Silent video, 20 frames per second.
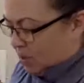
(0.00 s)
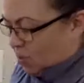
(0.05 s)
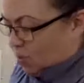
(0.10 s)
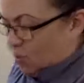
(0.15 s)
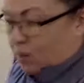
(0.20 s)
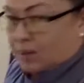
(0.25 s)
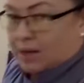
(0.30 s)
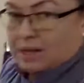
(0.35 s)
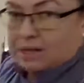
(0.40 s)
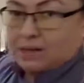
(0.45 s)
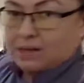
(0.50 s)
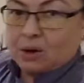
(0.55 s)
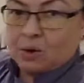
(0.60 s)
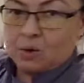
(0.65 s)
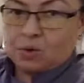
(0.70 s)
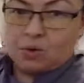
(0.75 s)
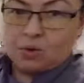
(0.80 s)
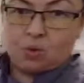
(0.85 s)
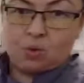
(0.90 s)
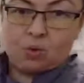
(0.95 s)
Well, that's
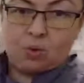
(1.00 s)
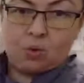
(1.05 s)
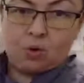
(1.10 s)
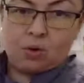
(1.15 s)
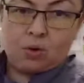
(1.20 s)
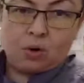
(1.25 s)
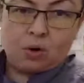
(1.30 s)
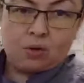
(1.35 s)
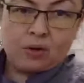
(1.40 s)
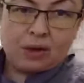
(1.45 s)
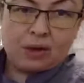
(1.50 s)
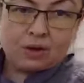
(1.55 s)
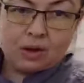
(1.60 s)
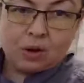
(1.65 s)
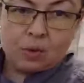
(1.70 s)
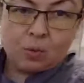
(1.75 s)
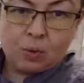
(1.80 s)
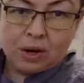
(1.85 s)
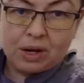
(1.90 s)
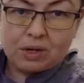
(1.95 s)
that's
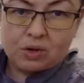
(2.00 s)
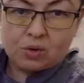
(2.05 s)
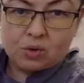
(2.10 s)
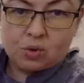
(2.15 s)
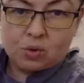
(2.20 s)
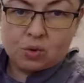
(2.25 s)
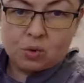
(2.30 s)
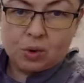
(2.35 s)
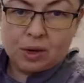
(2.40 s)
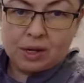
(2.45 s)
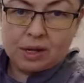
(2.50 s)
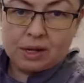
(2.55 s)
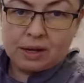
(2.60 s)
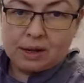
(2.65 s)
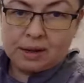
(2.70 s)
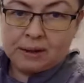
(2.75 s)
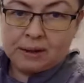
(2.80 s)
a way to do it.